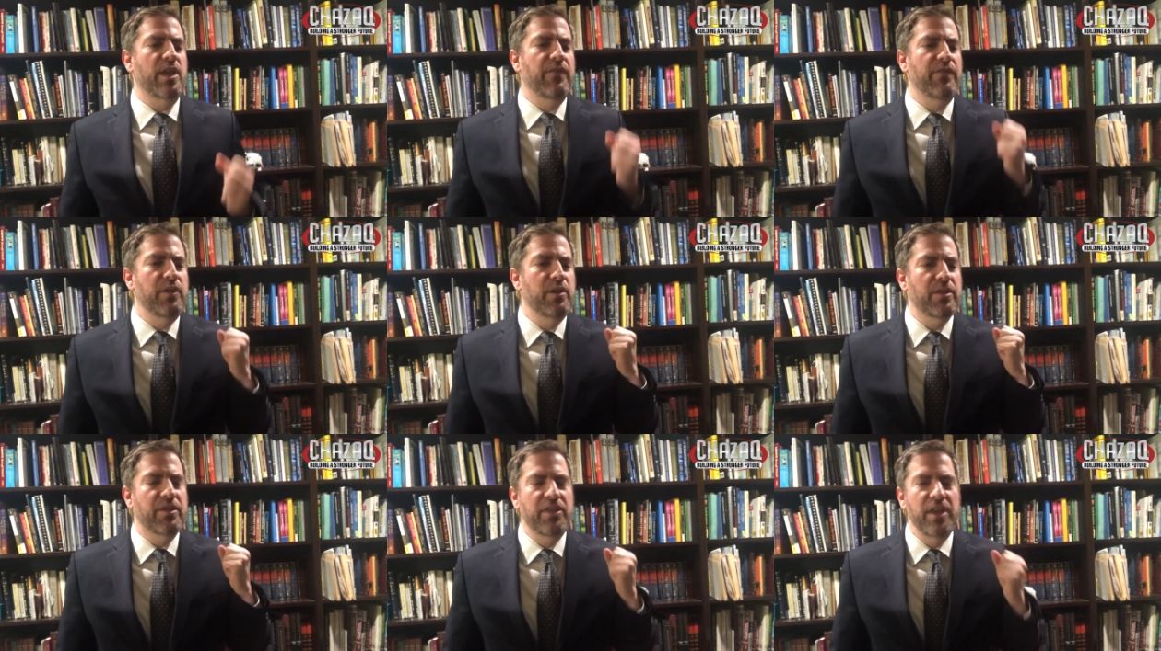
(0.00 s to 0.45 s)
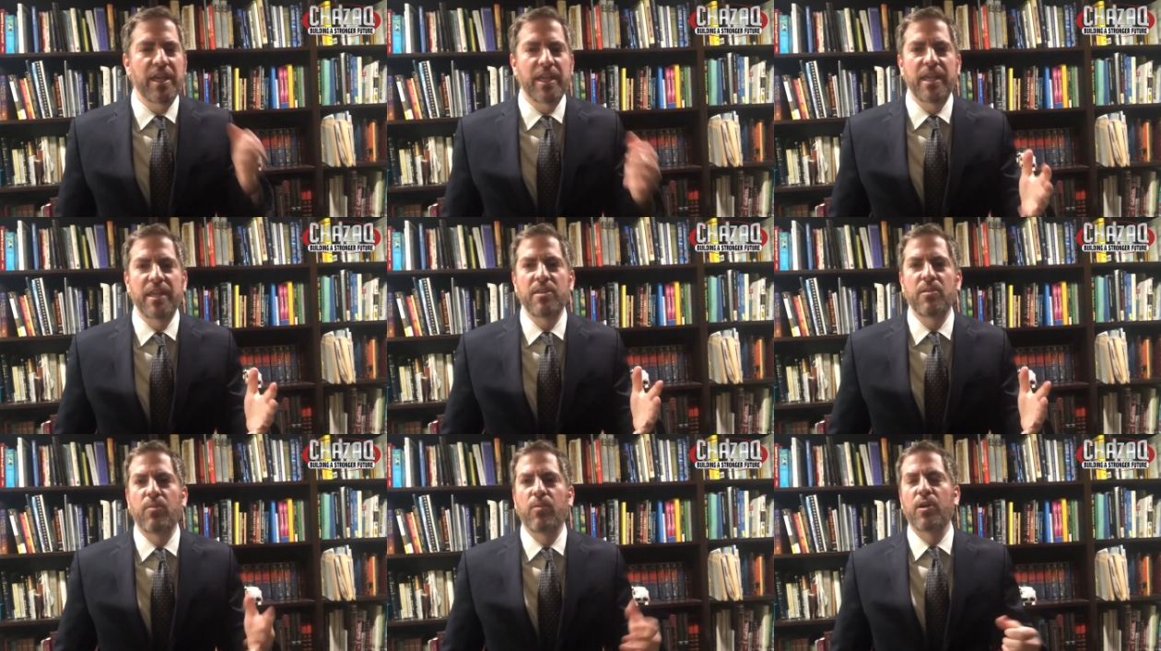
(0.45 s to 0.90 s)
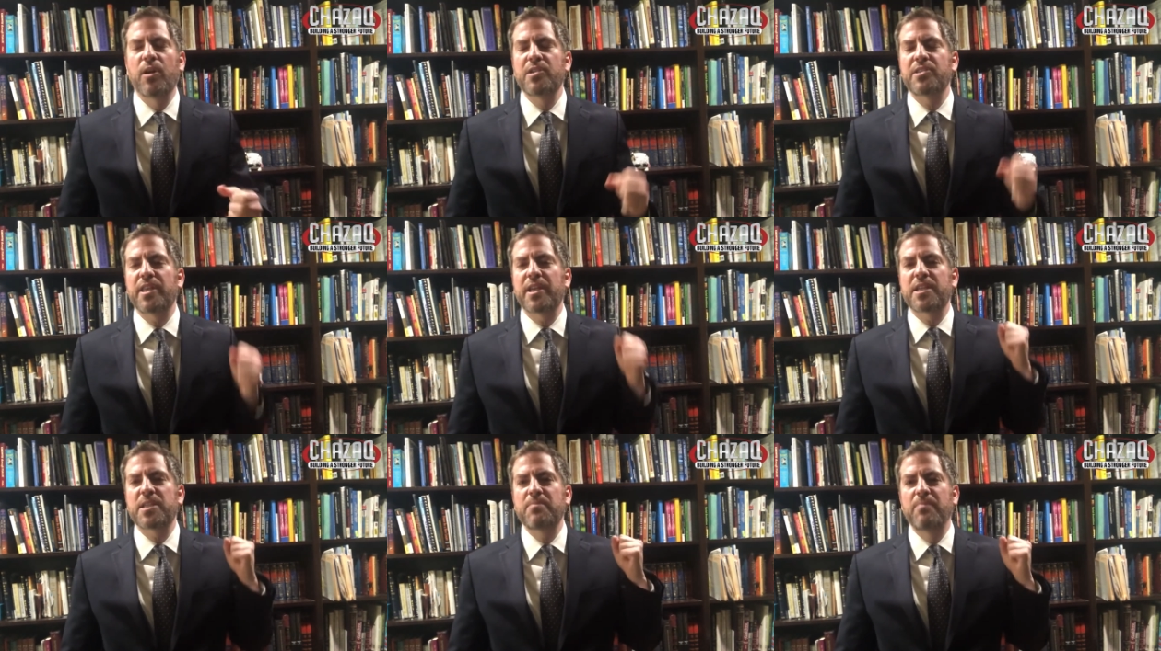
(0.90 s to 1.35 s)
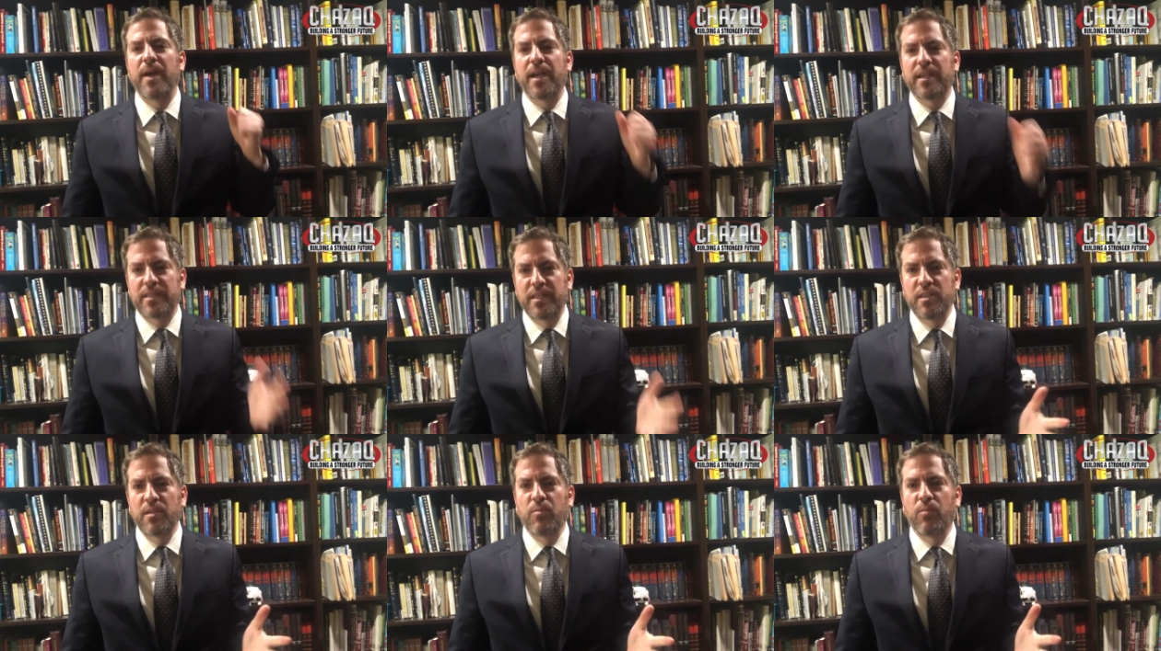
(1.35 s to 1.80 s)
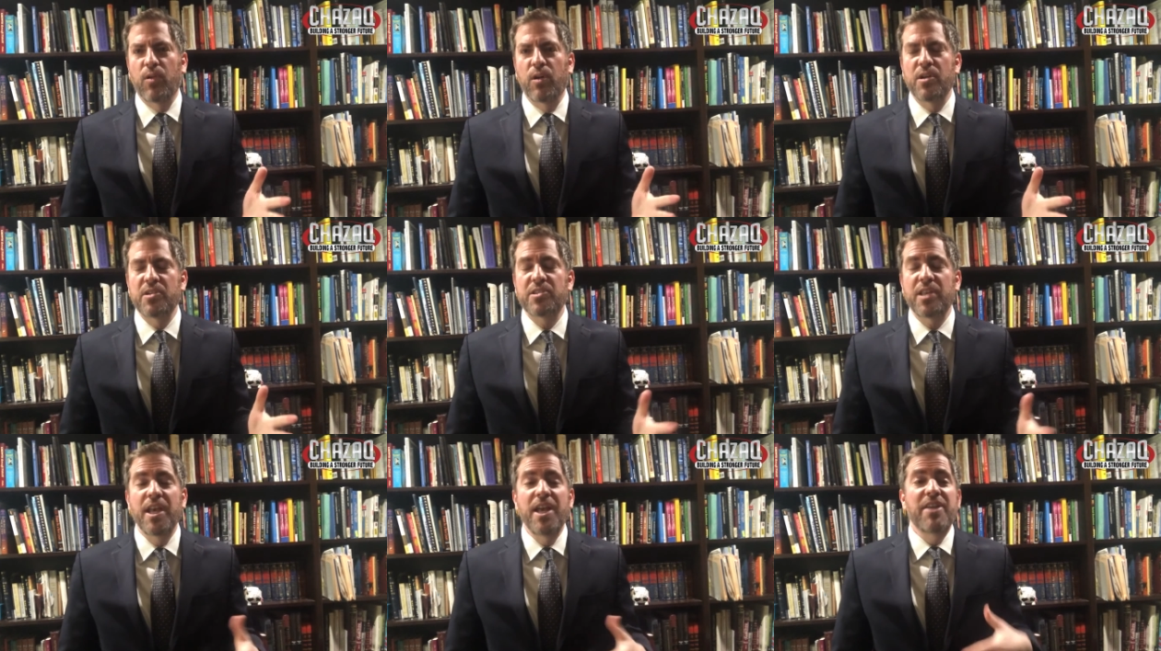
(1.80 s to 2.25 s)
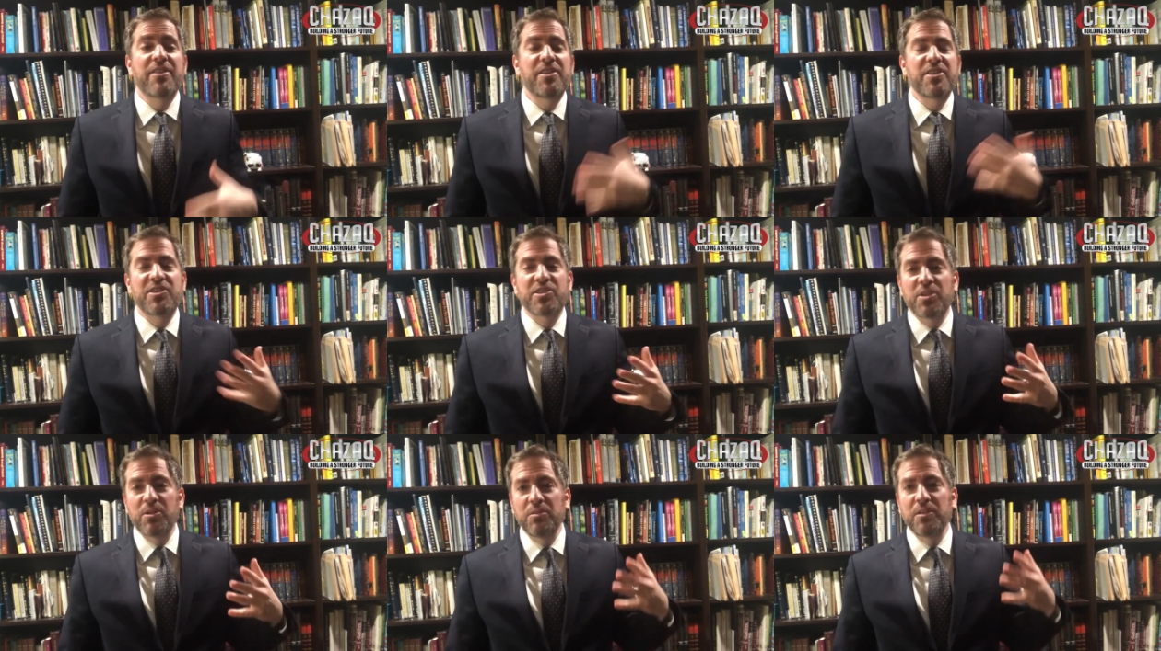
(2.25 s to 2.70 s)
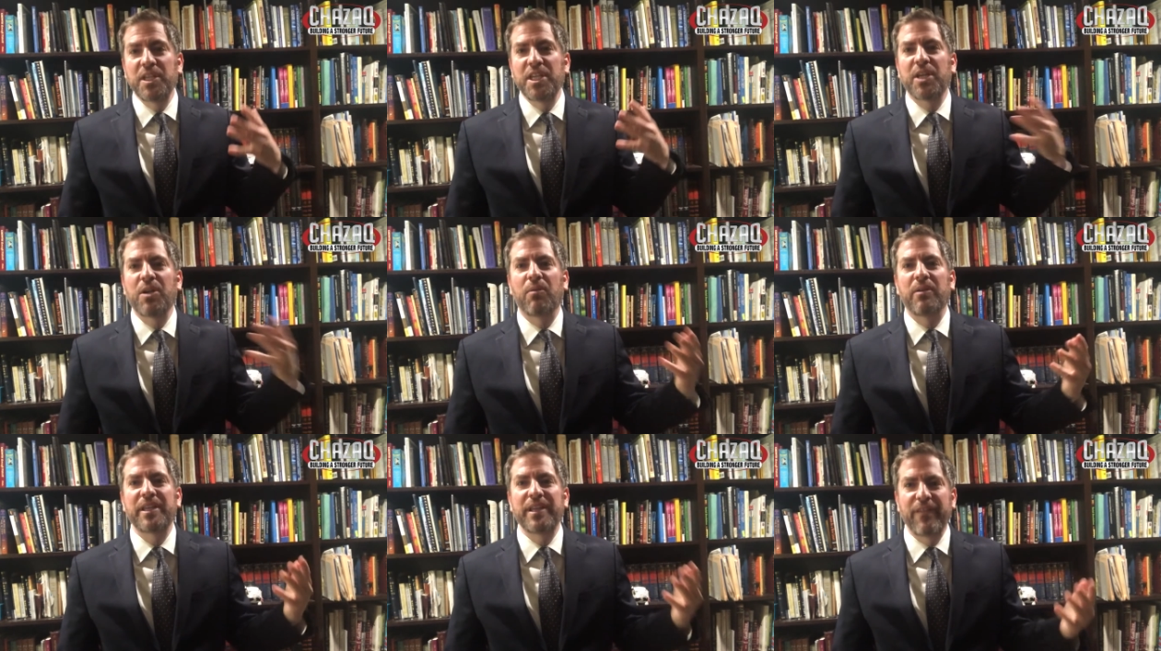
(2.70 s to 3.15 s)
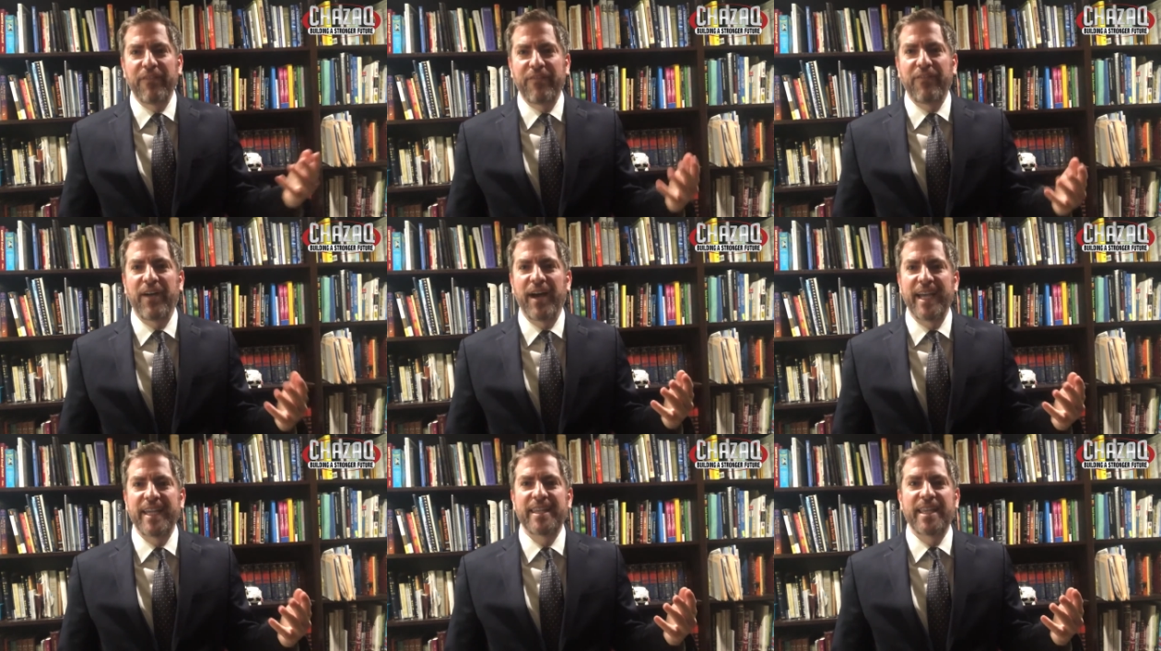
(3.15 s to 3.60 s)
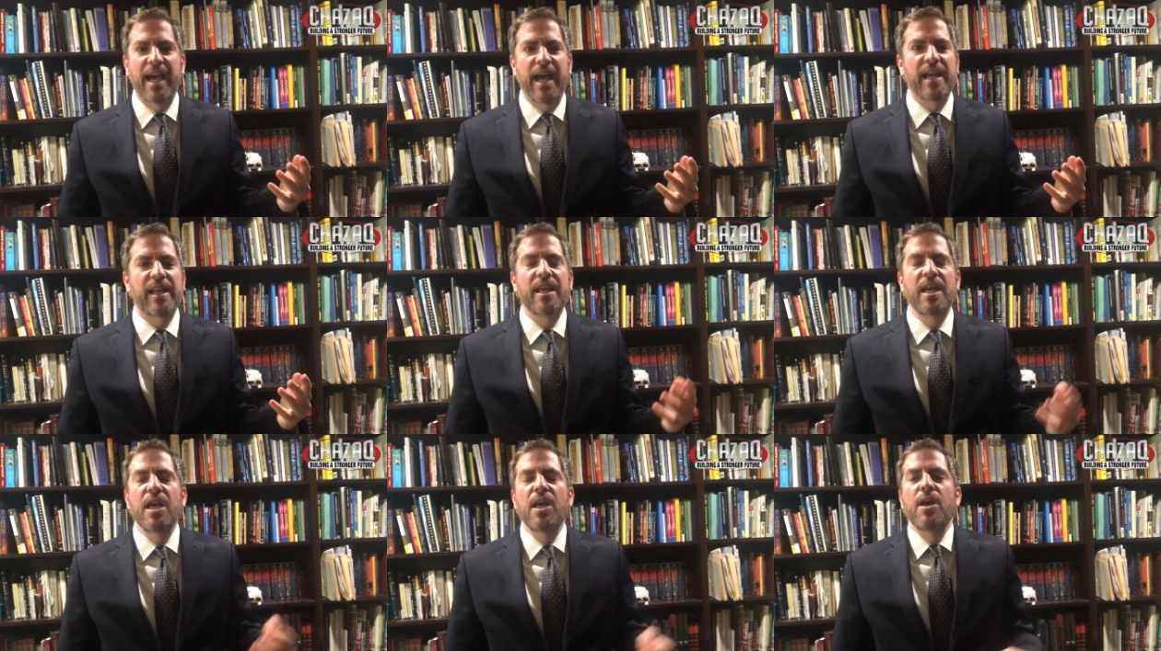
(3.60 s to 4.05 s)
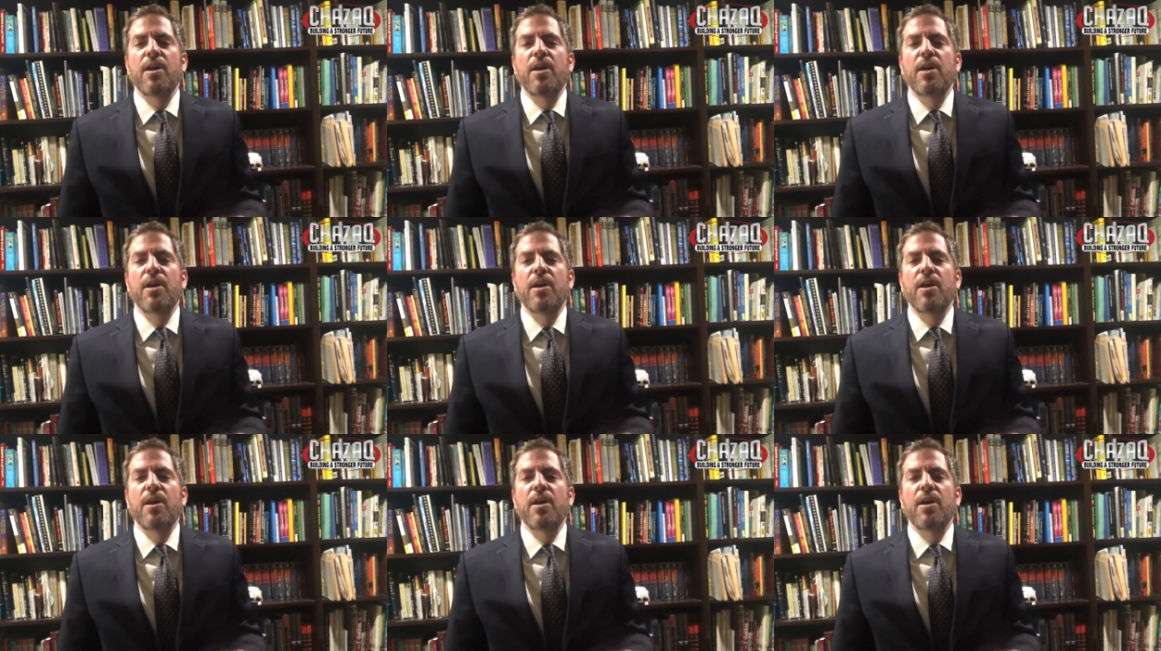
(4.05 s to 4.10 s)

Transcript: if you're thinking the worst, expecting the worst, then certainly you're going to find that.